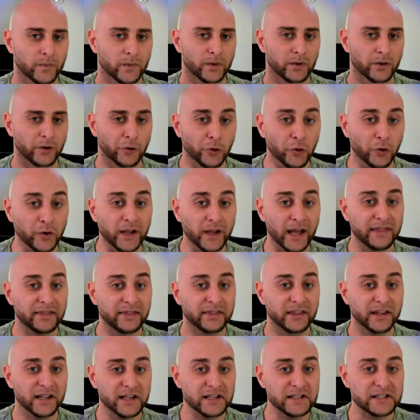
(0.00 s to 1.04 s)
Look
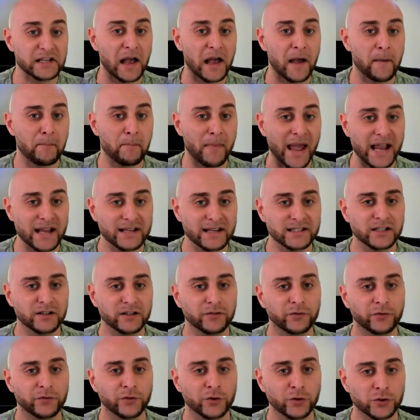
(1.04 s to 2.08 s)
at this amazing
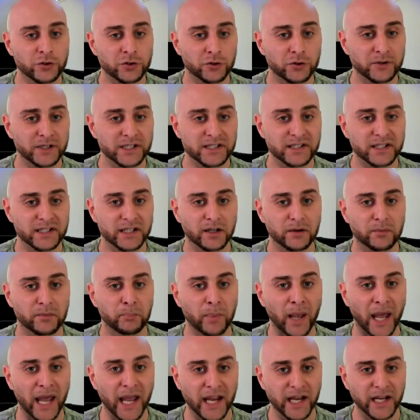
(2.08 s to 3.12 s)
futuristic
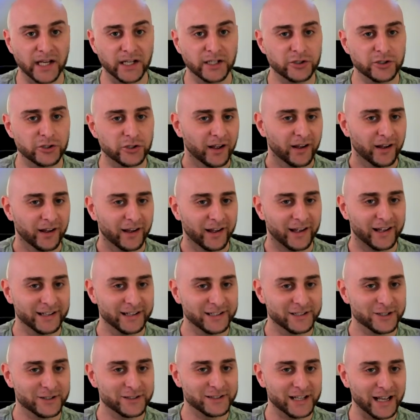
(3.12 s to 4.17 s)
page. It
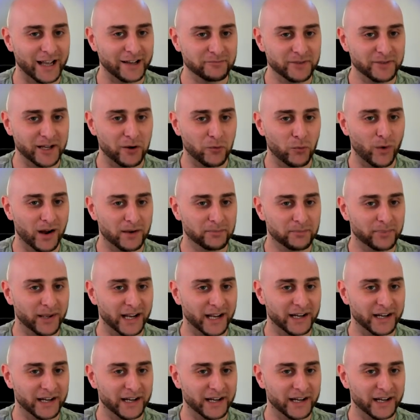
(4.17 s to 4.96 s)
just gave me a 1-page